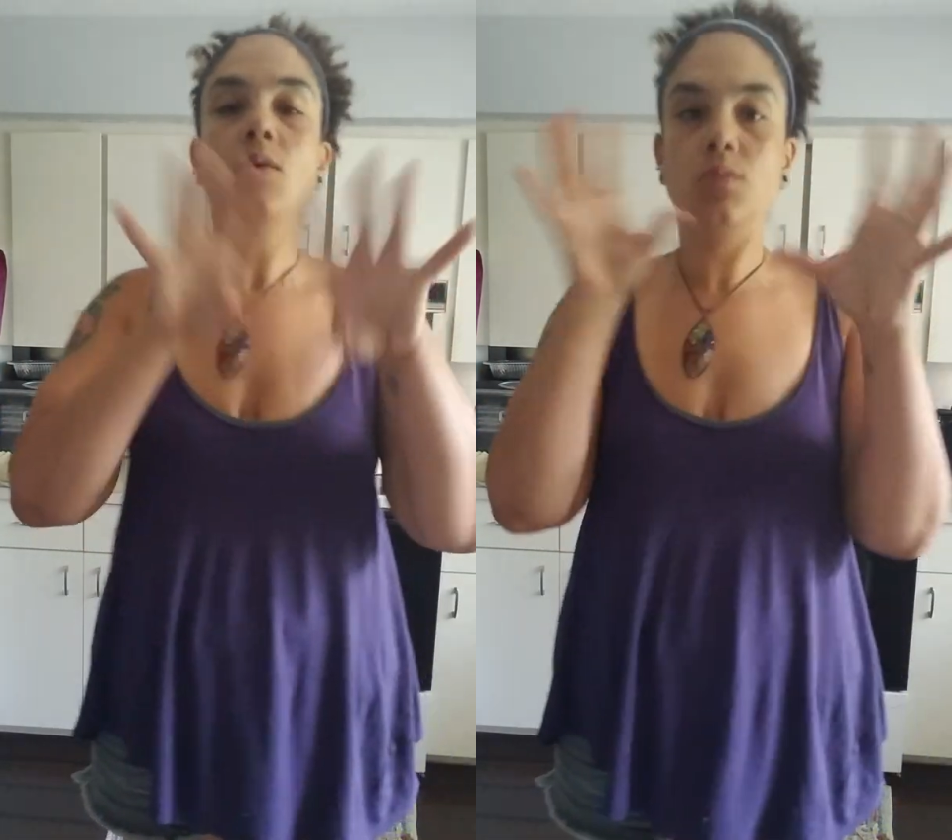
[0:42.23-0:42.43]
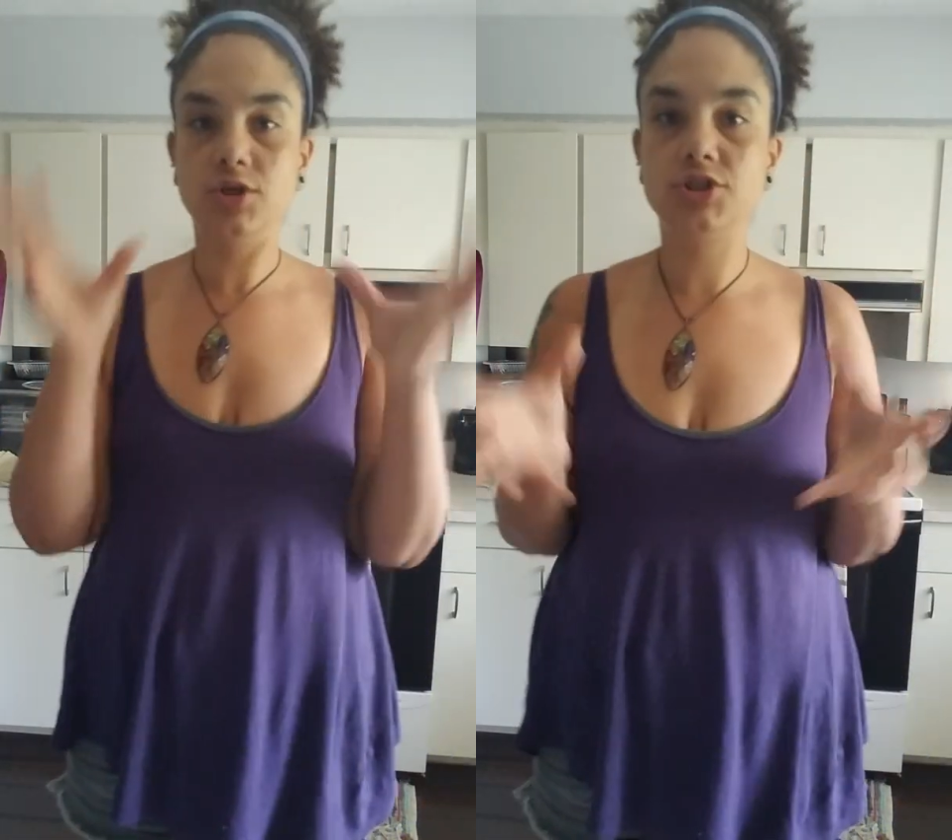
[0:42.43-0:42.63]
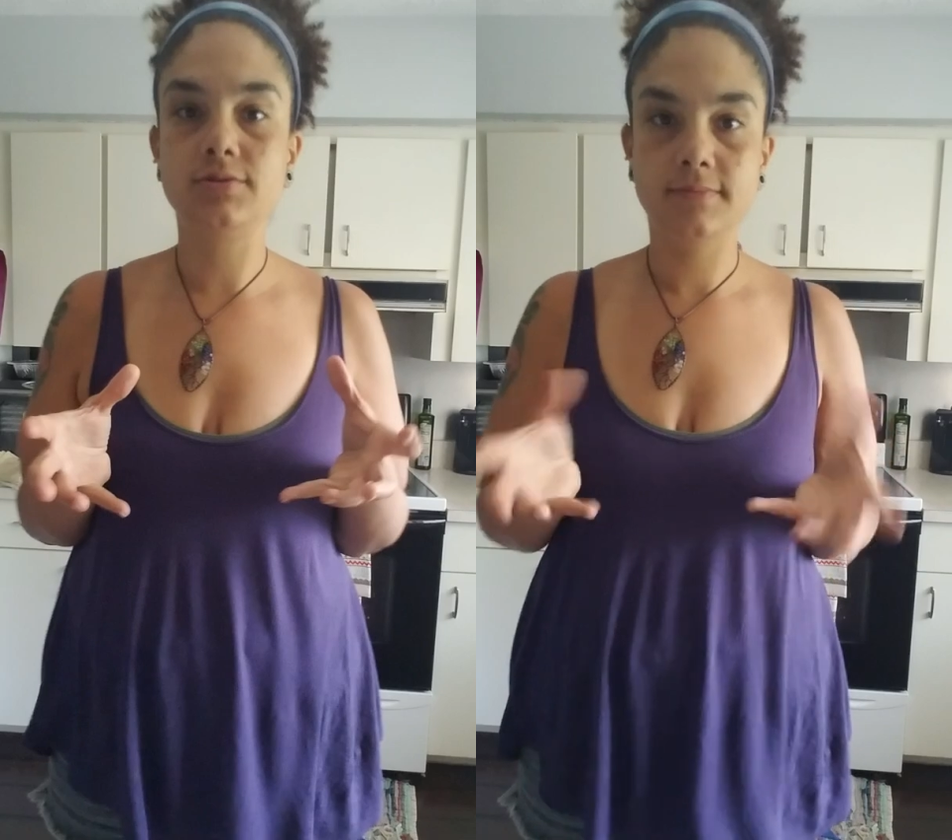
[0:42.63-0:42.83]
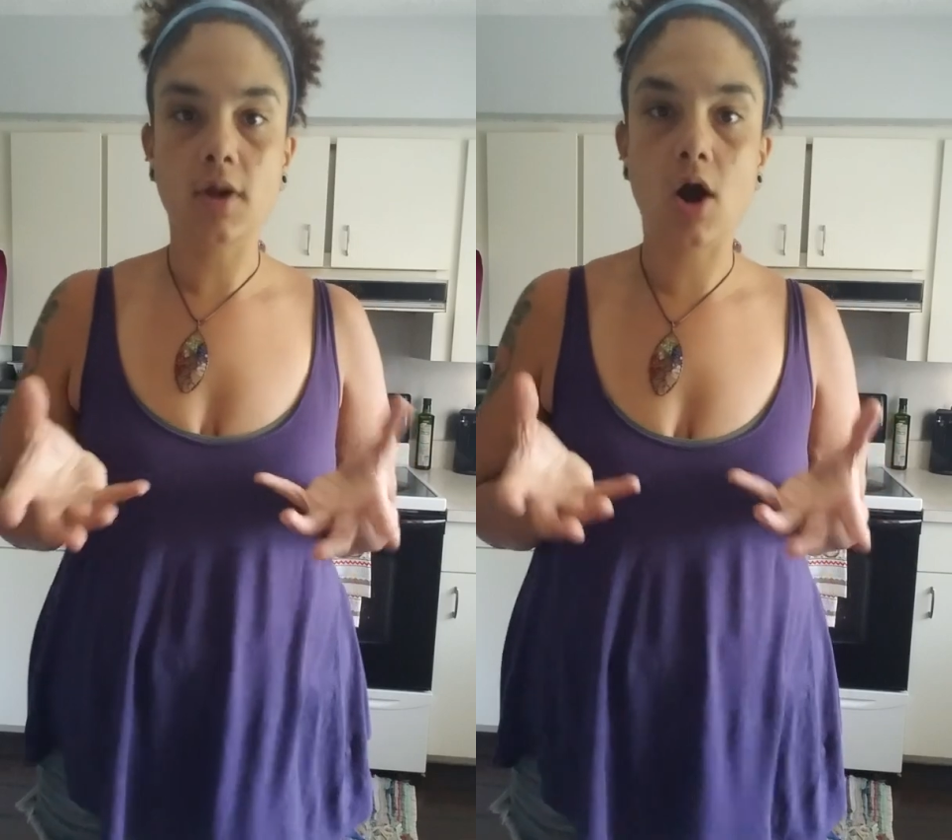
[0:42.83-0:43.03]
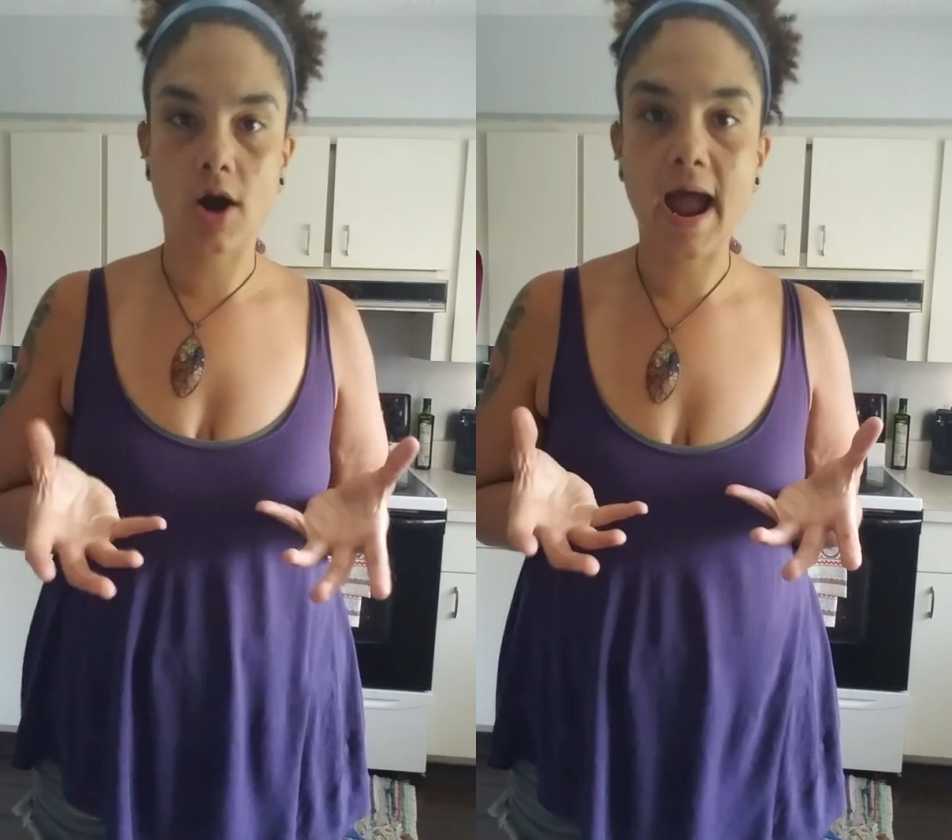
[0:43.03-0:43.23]
which
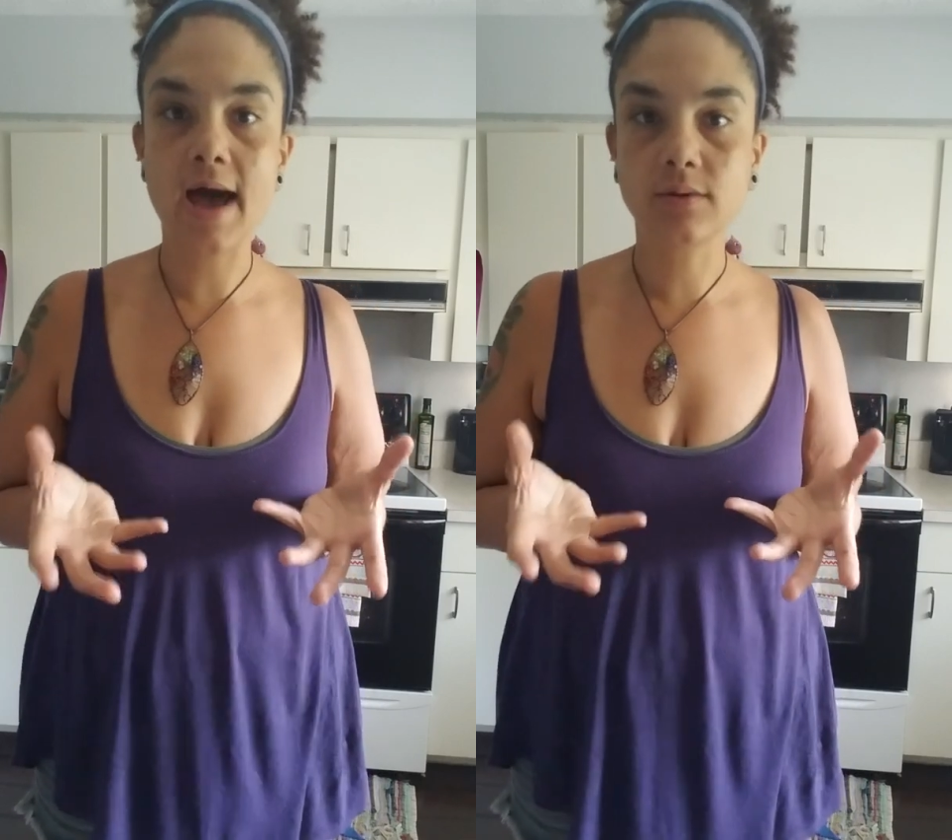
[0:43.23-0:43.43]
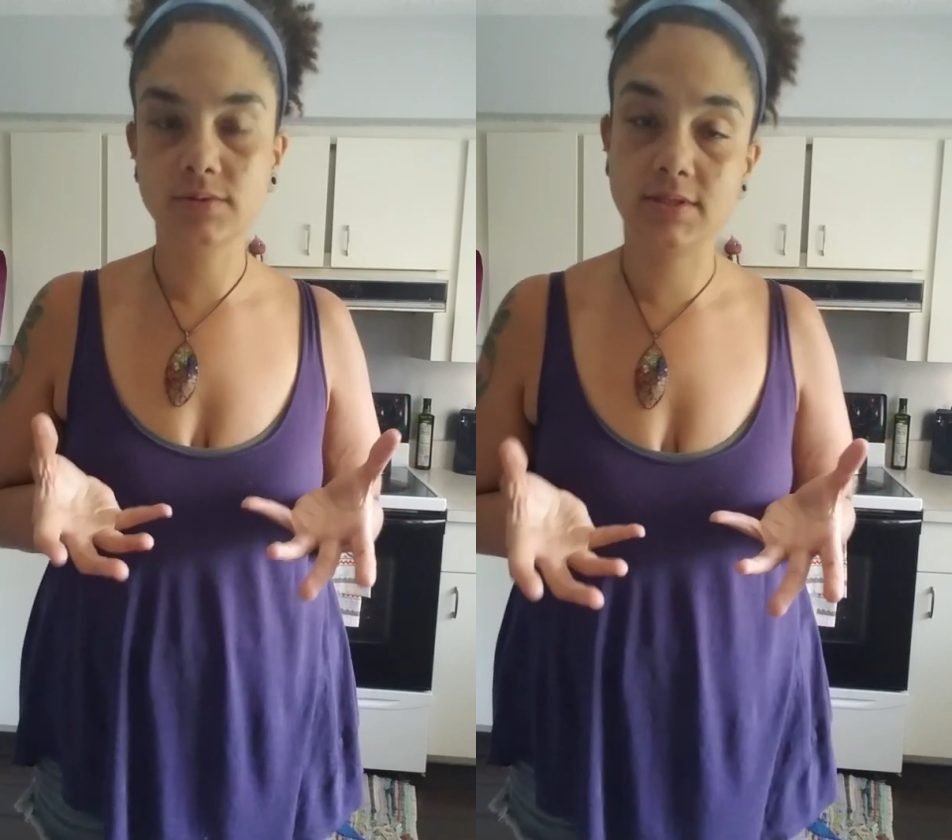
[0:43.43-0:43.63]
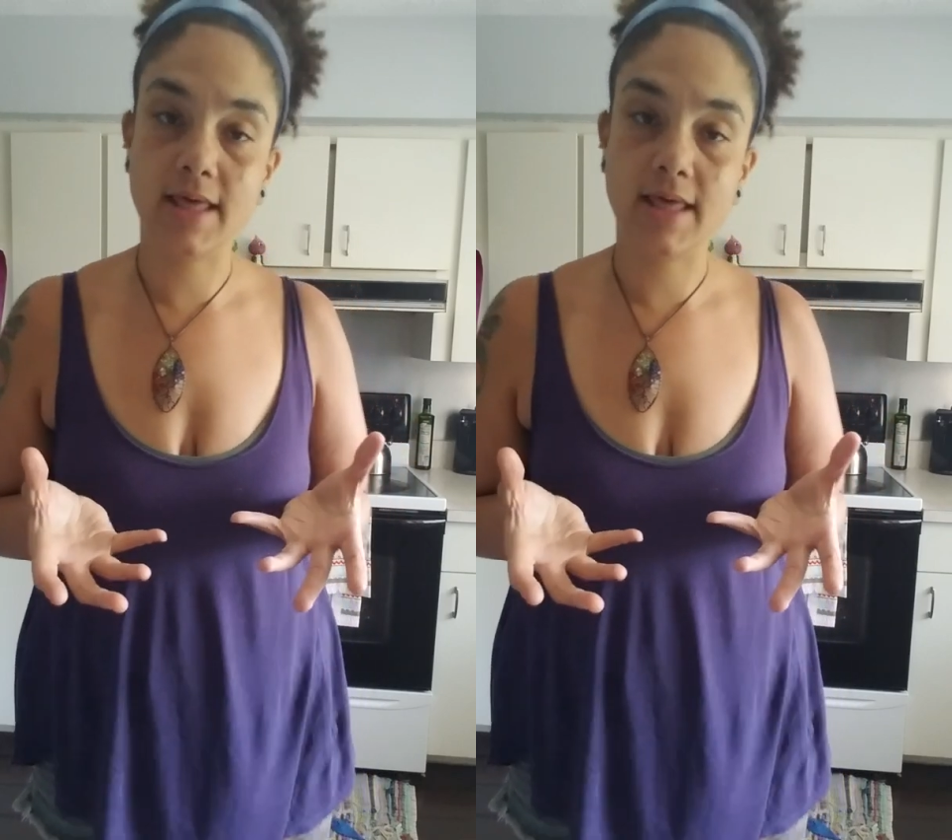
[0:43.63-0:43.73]
are housed